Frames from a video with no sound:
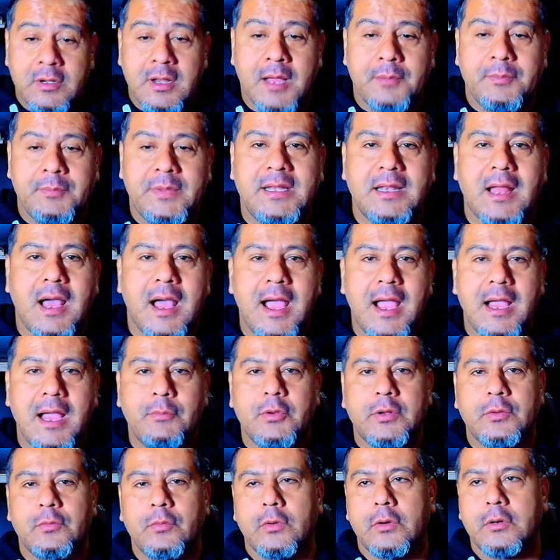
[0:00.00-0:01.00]
not being a
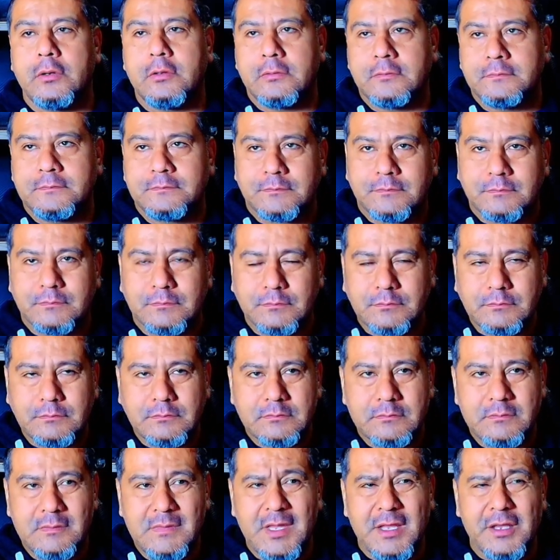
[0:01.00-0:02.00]
hybrid role,
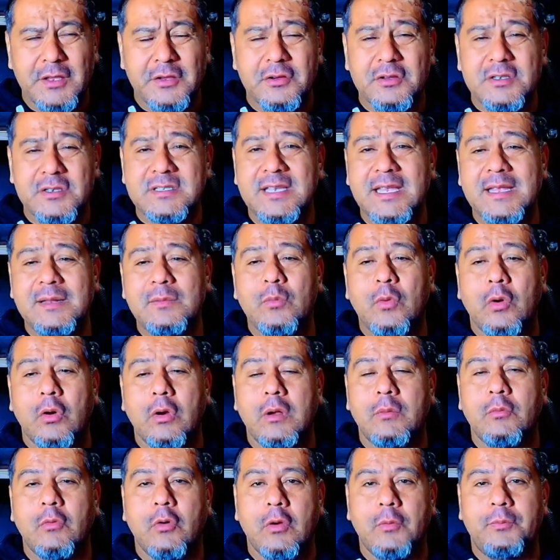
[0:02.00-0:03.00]
you're seeing more
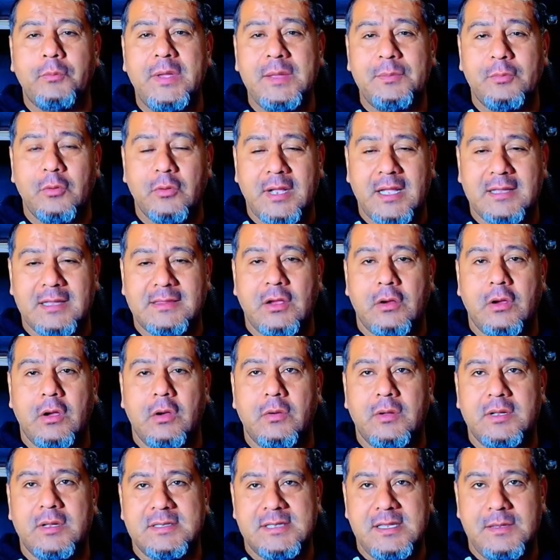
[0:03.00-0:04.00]
and more people get their
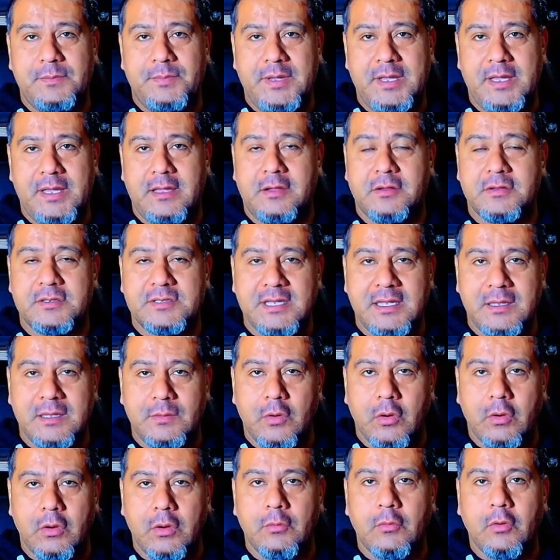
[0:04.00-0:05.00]
OSCP. You're seeing
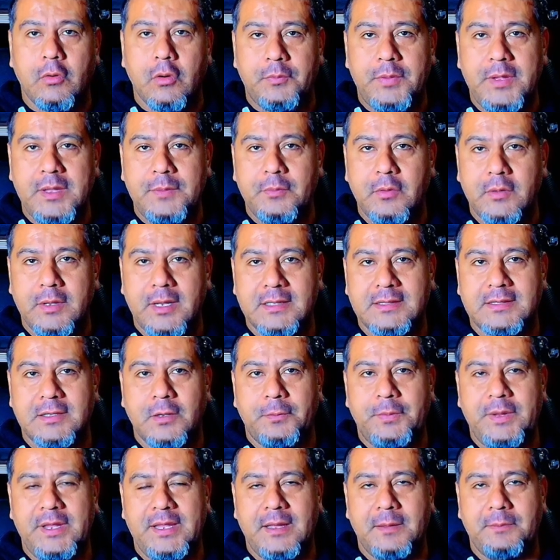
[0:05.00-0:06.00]
more and more people get their
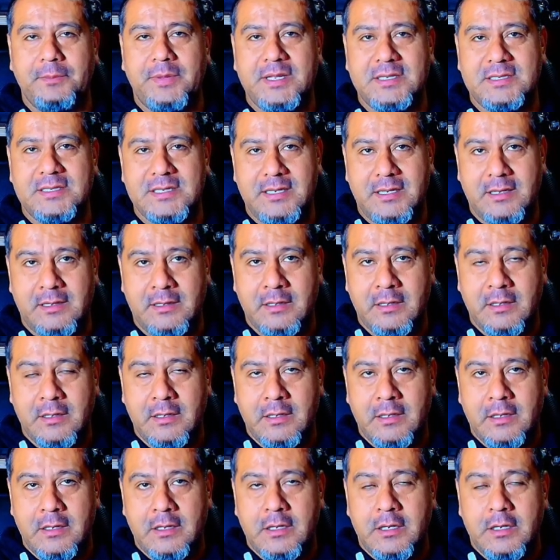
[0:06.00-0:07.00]
PNPT.
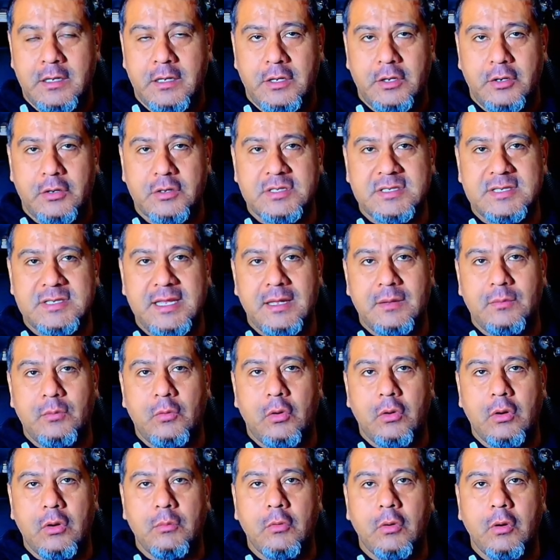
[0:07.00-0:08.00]
You're seeing
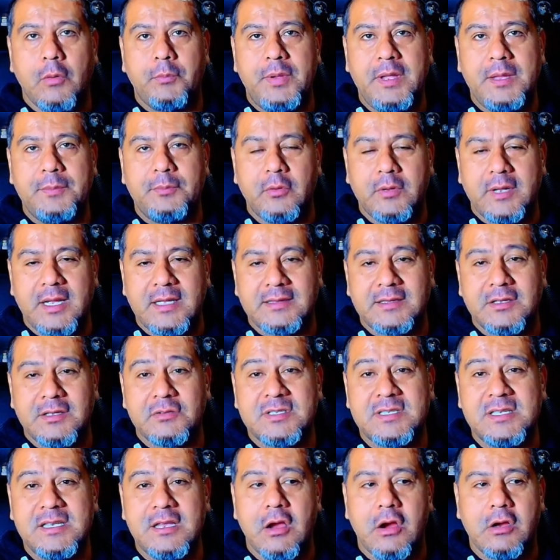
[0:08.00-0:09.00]
more and more people get their
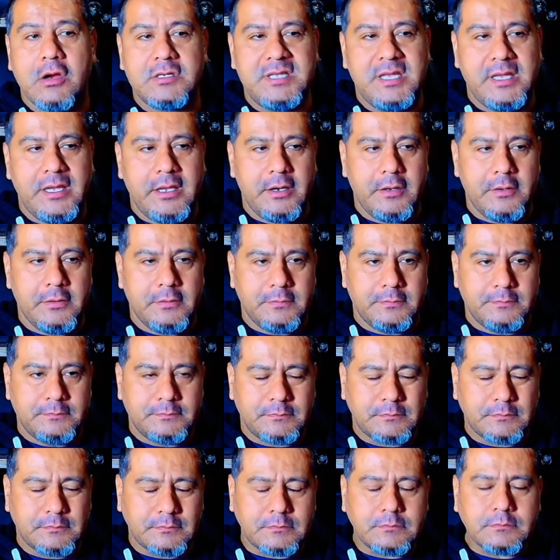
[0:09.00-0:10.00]
CRTO.
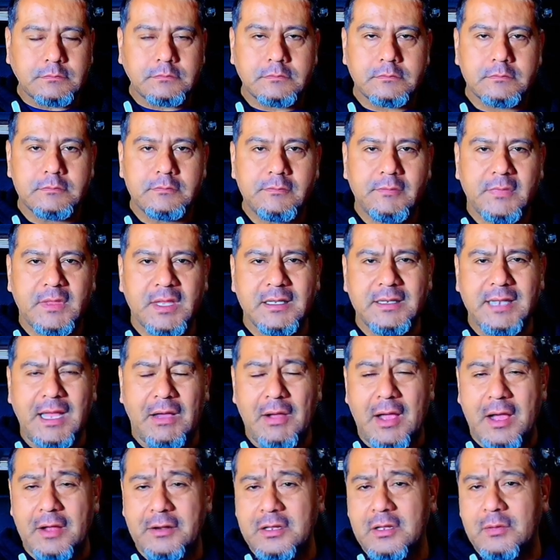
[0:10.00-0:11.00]
Now,
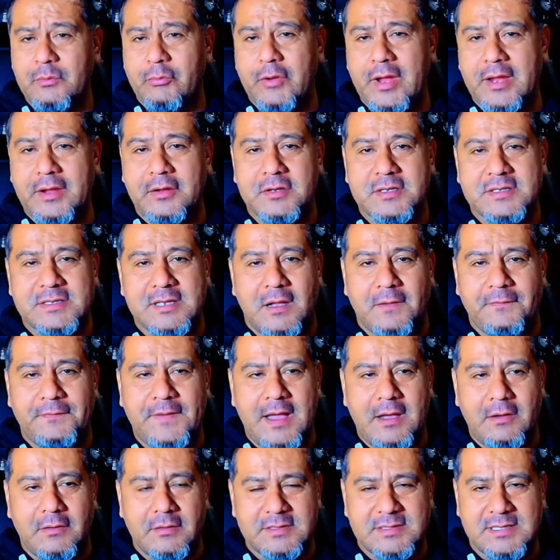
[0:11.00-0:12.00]
how do you break yourself
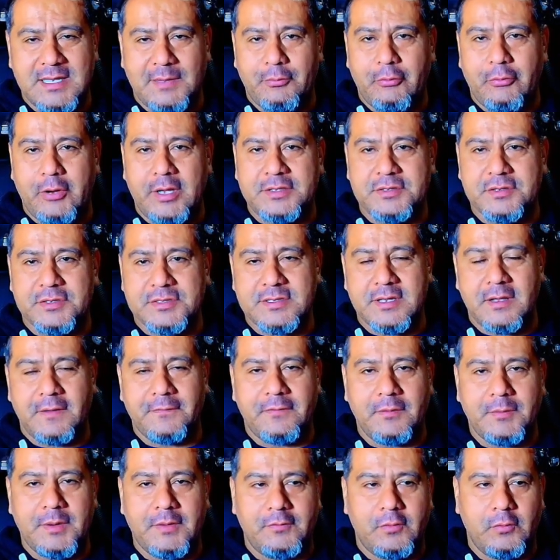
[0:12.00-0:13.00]
out, separate yourself
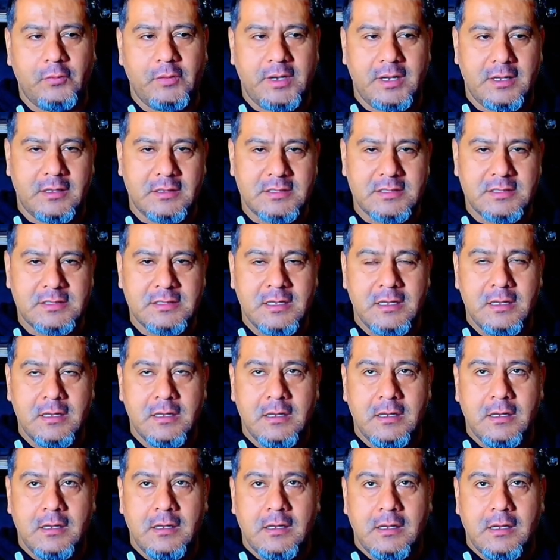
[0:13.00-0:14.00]
from everyone else?
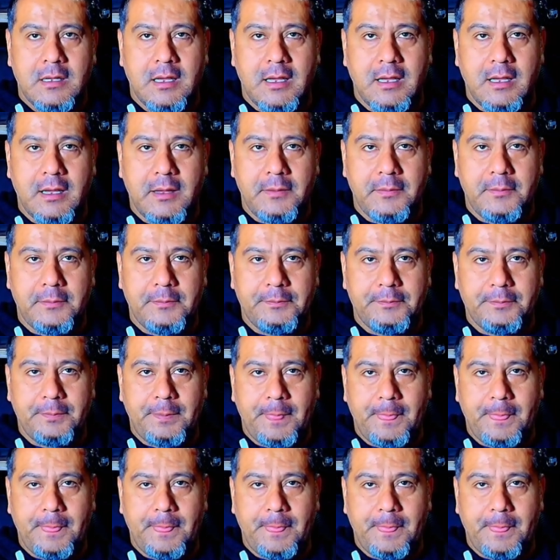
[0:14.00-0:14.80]
Um,